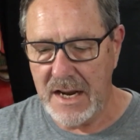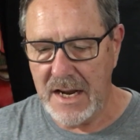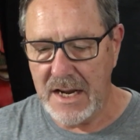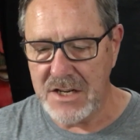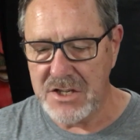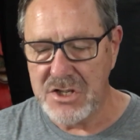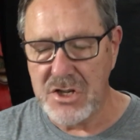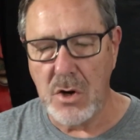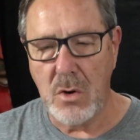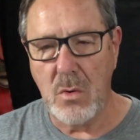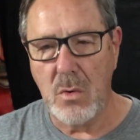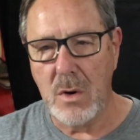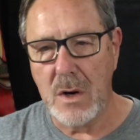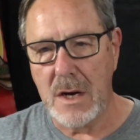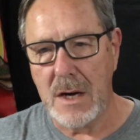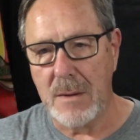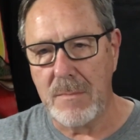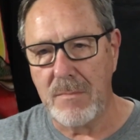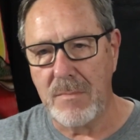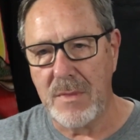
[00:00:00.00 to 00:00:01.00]
And so
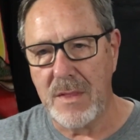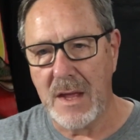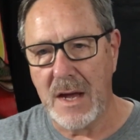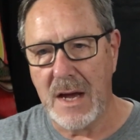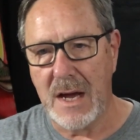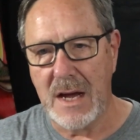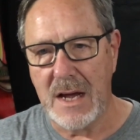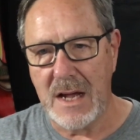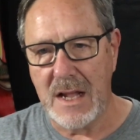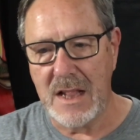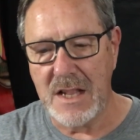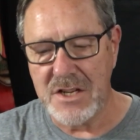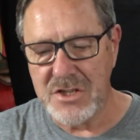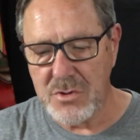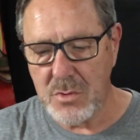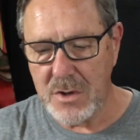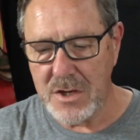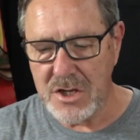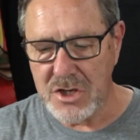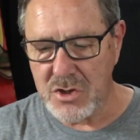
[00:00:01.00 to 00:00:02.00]

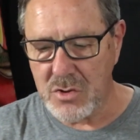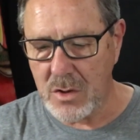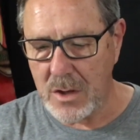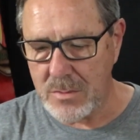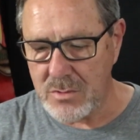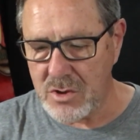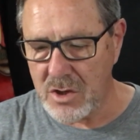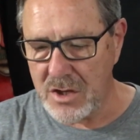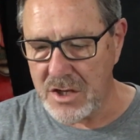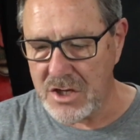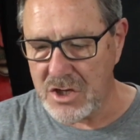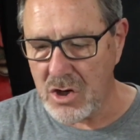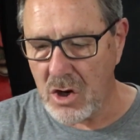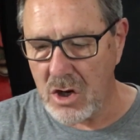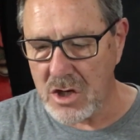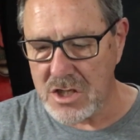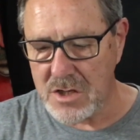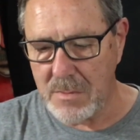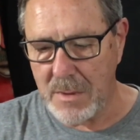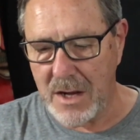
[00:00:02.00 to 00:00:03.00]
let's read the scripture that
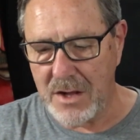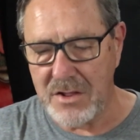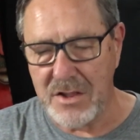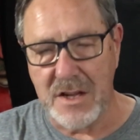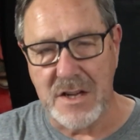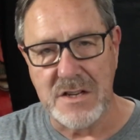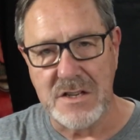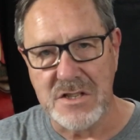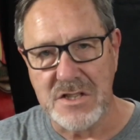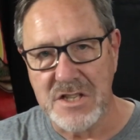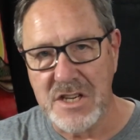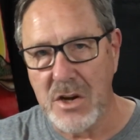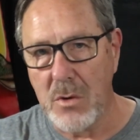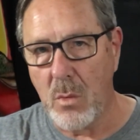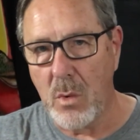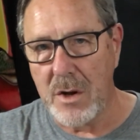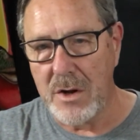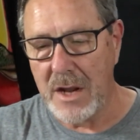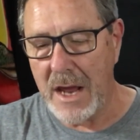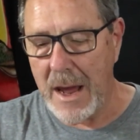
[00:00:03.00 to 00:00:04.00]
talks about that and see
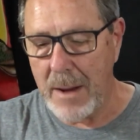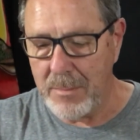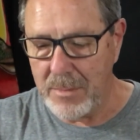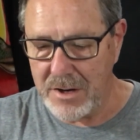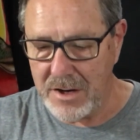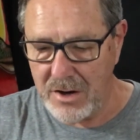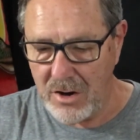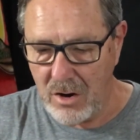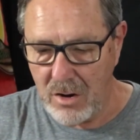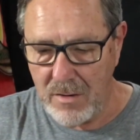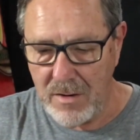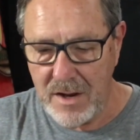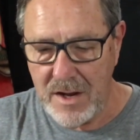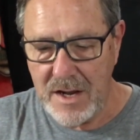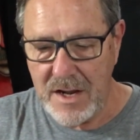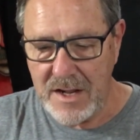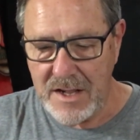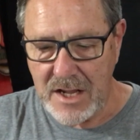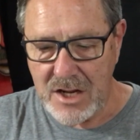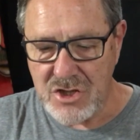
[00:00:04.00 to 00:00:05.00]
what happened here.
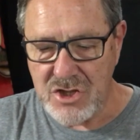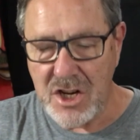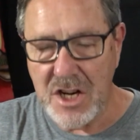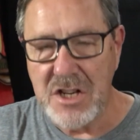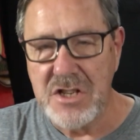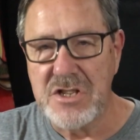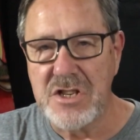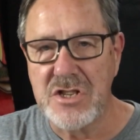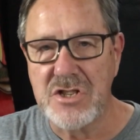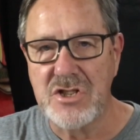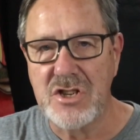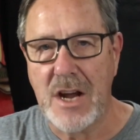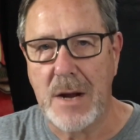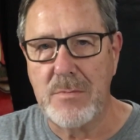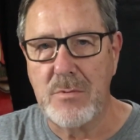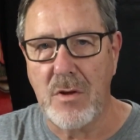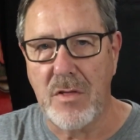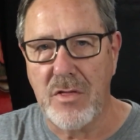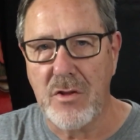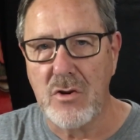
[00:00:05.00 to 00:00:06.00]
Now, Genesis
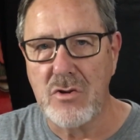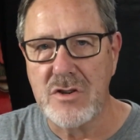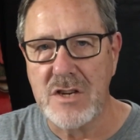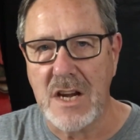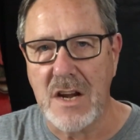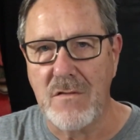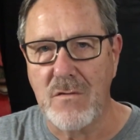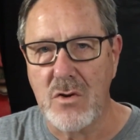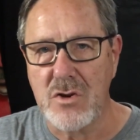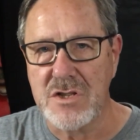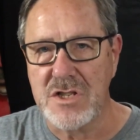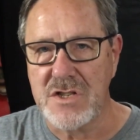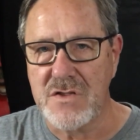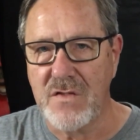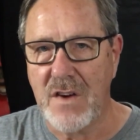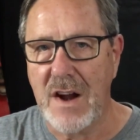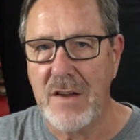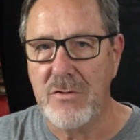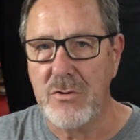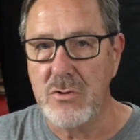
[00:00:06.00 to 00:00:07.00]
chapter 13, verses
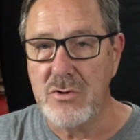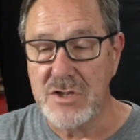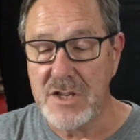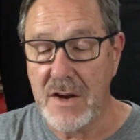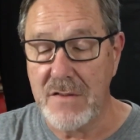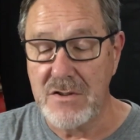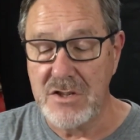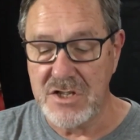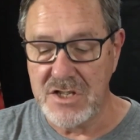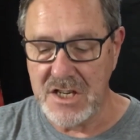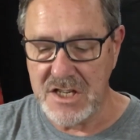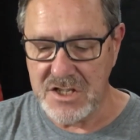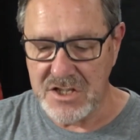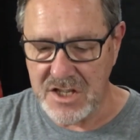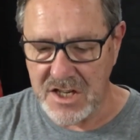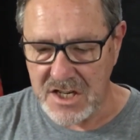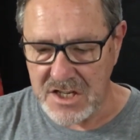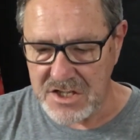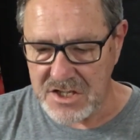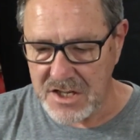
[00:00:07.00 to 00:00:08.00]
5 through 7 says
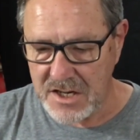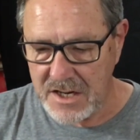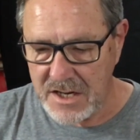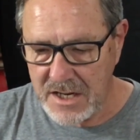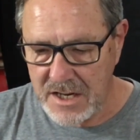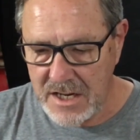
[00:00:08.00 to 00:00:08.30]
this: